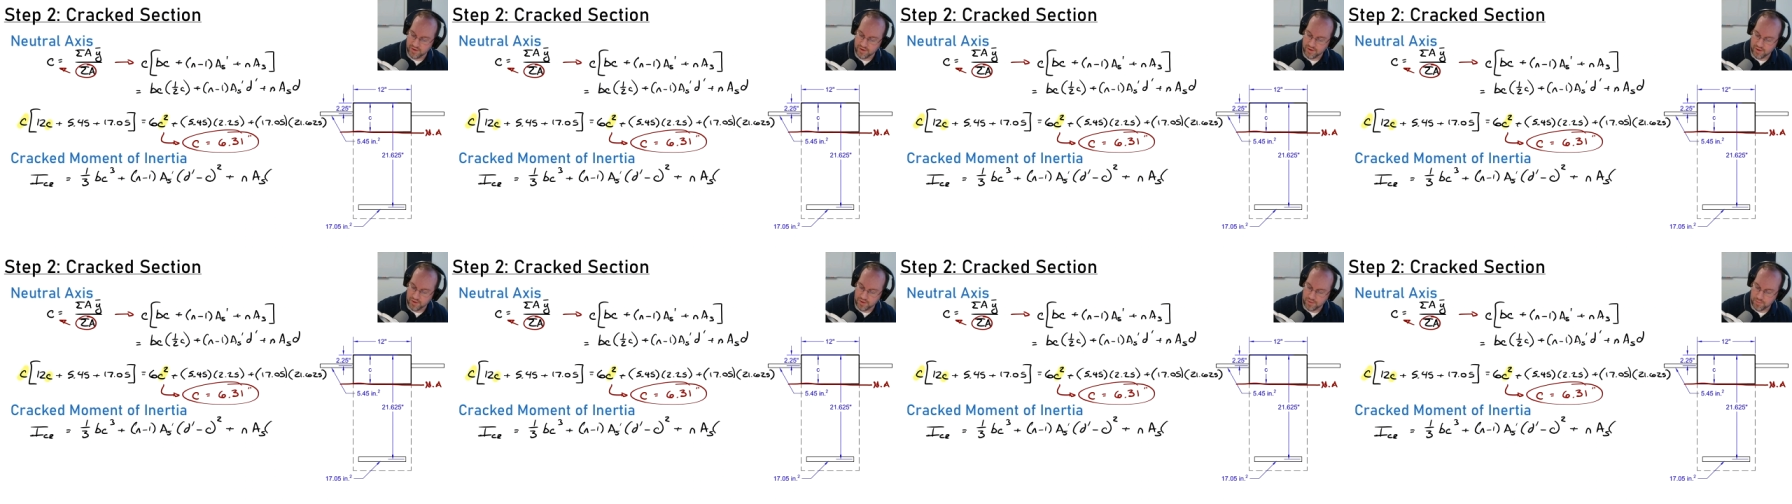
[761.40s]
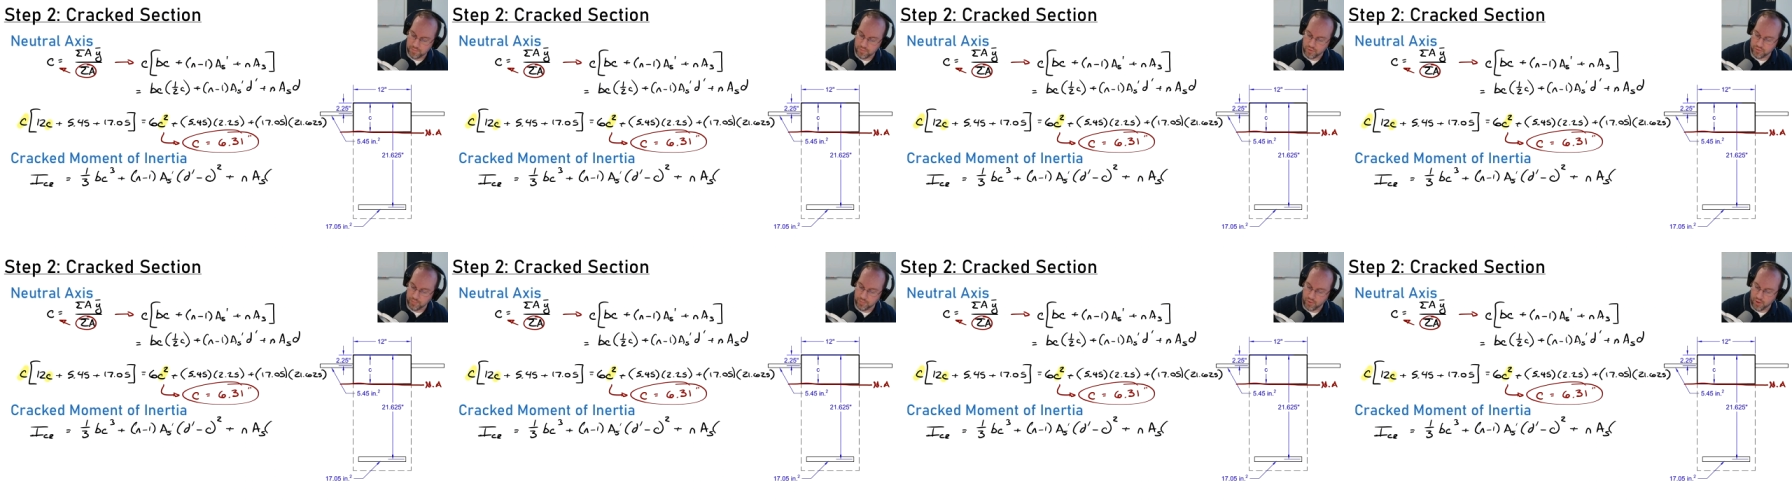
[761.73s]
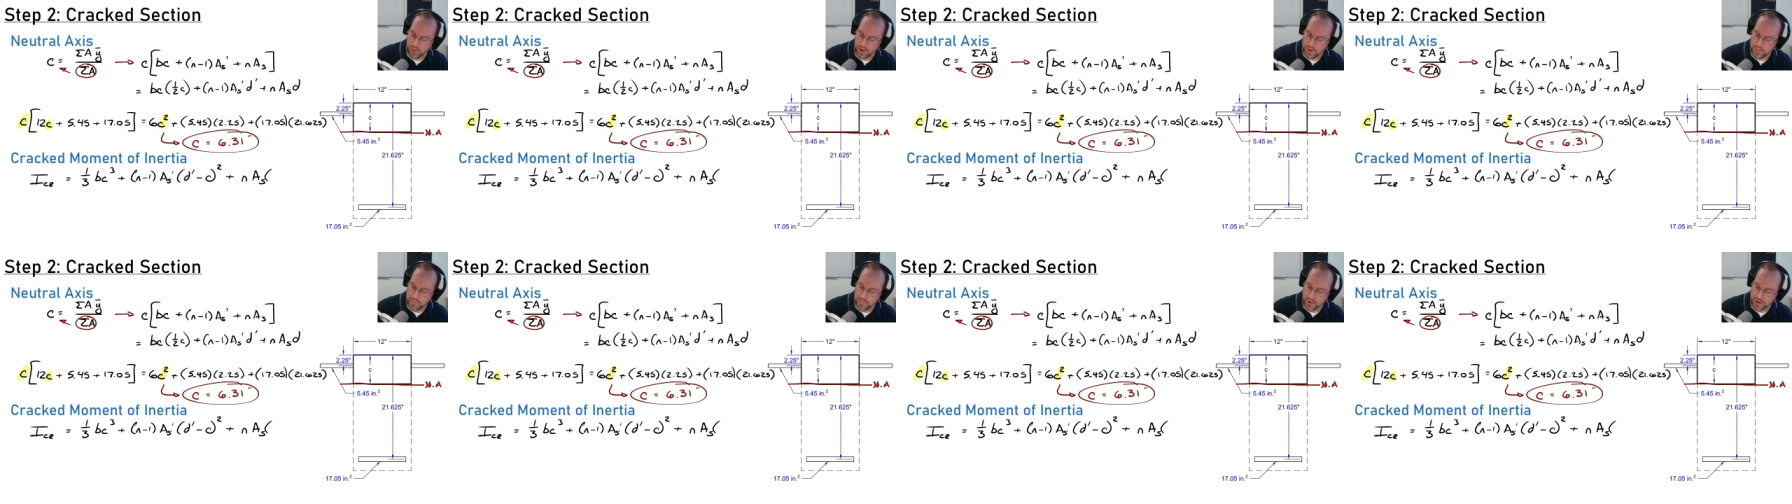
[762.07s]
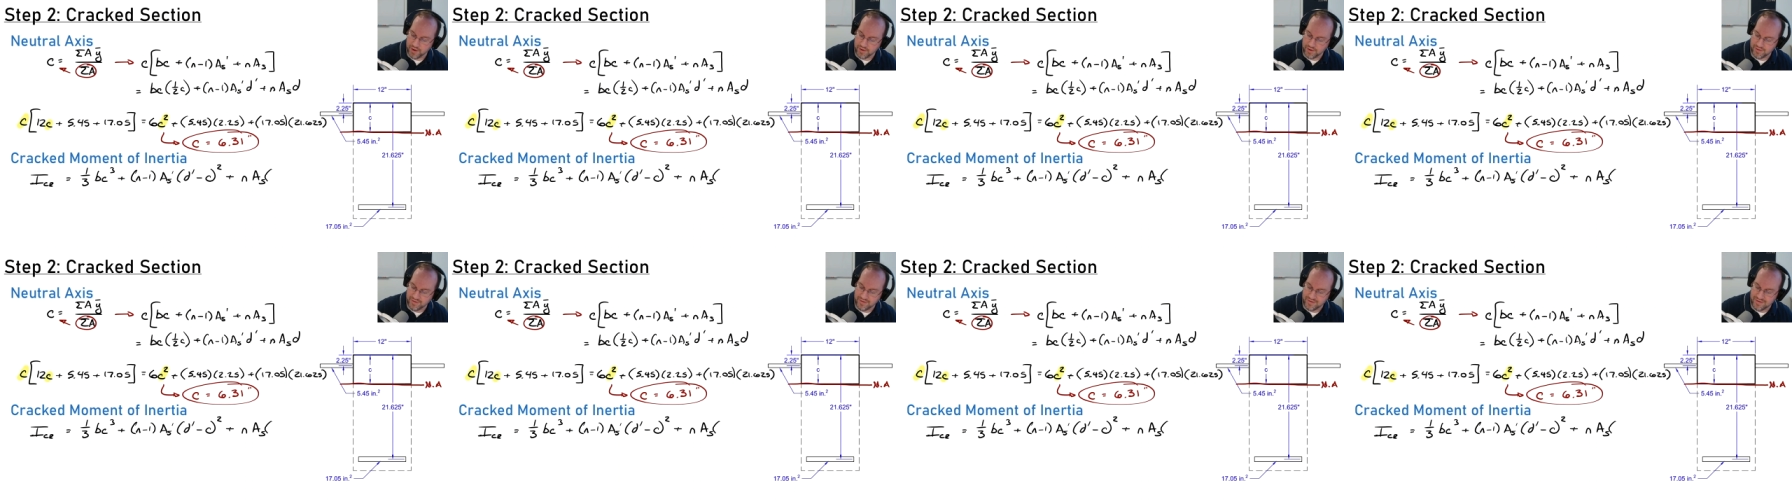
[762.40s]
multiplied
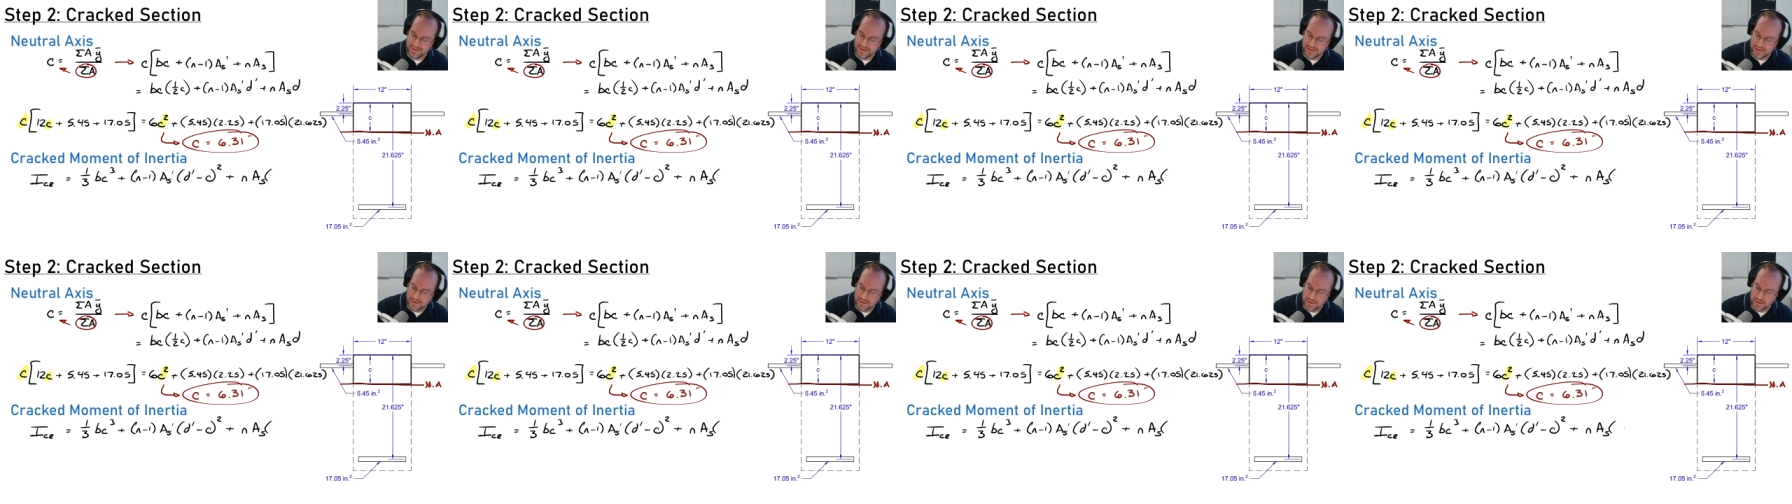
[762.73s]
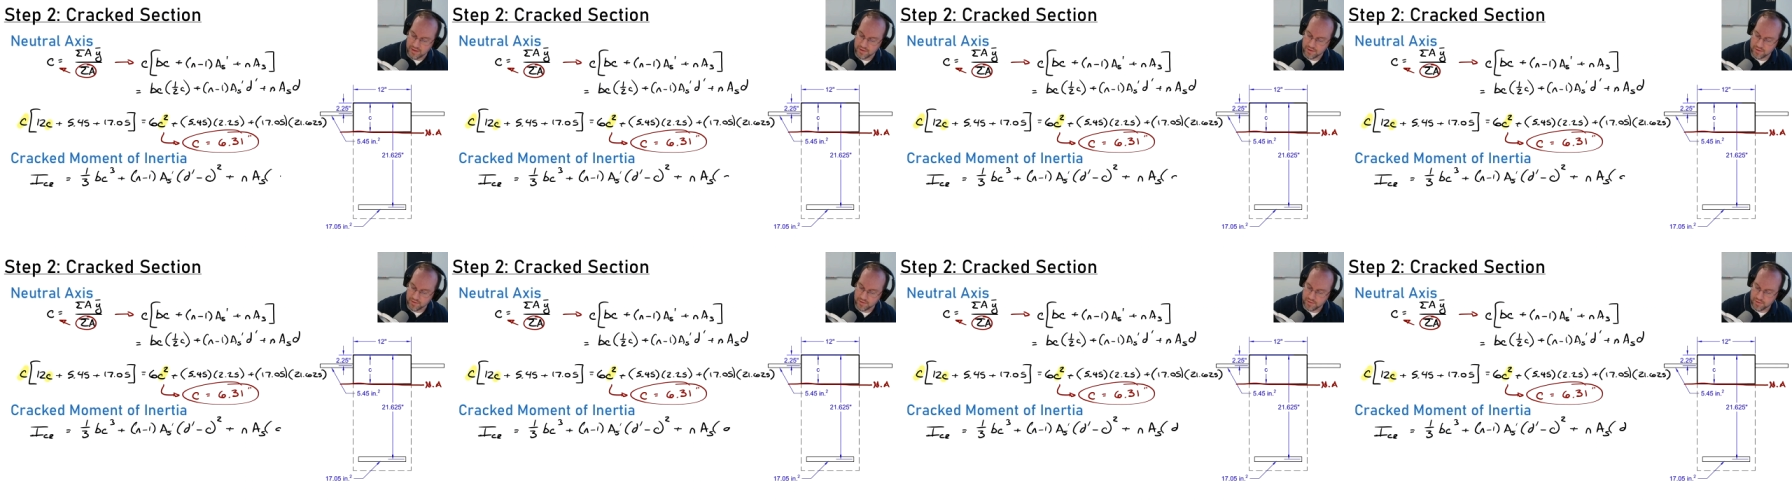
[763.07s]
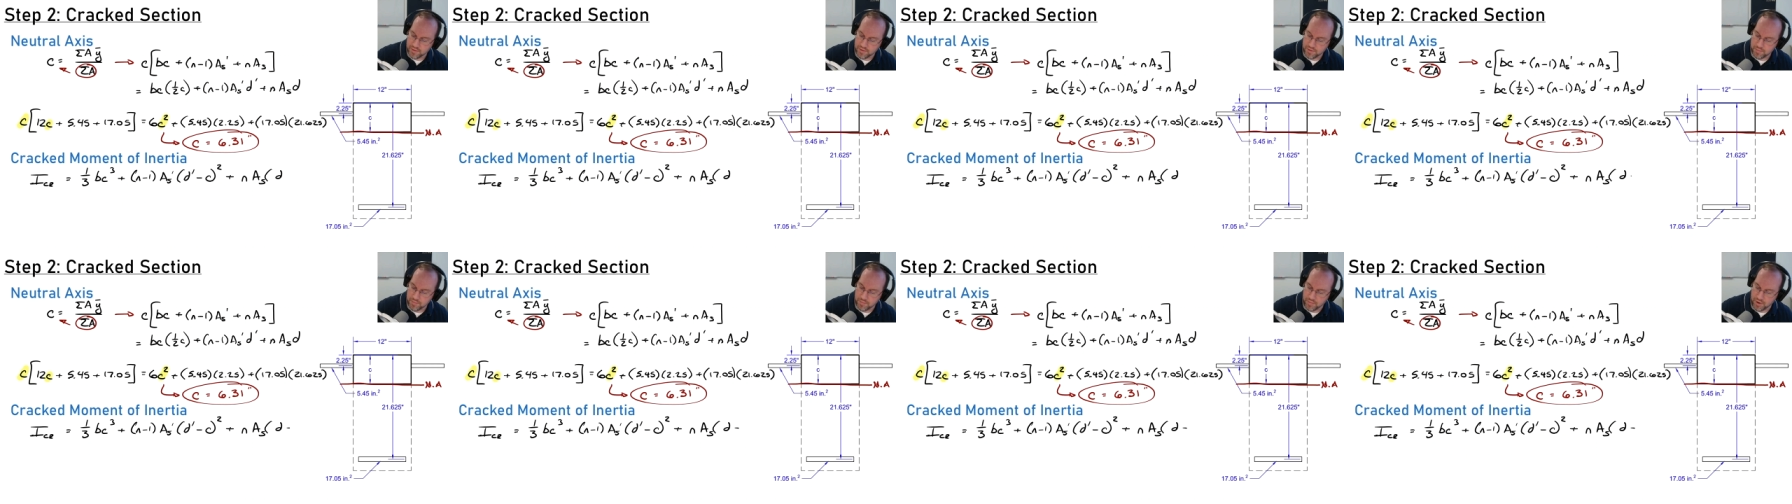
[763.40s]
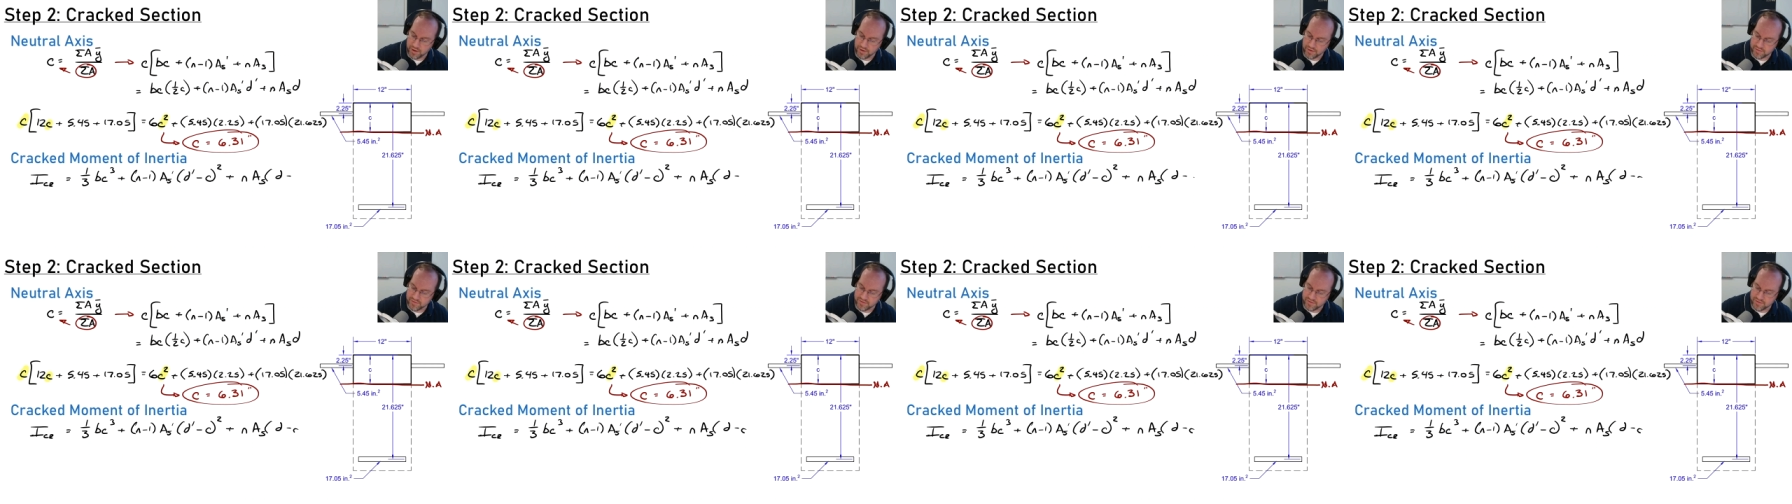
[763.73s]
by D minus